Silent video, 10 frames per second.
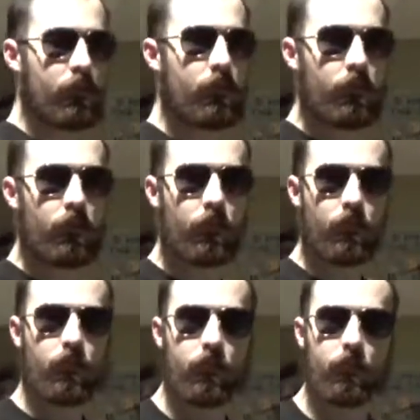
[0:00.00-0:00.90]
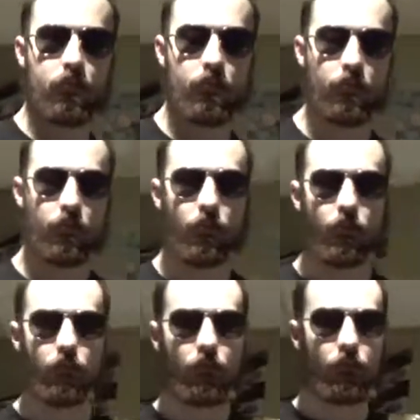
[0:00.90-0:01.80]

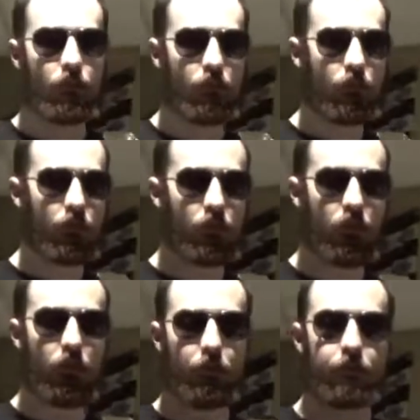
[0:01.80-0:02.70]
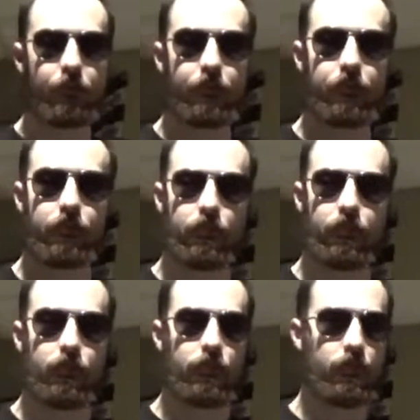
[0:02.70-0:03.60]

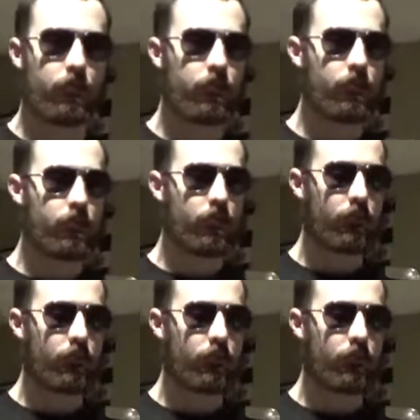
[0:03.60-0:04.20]
[no speech]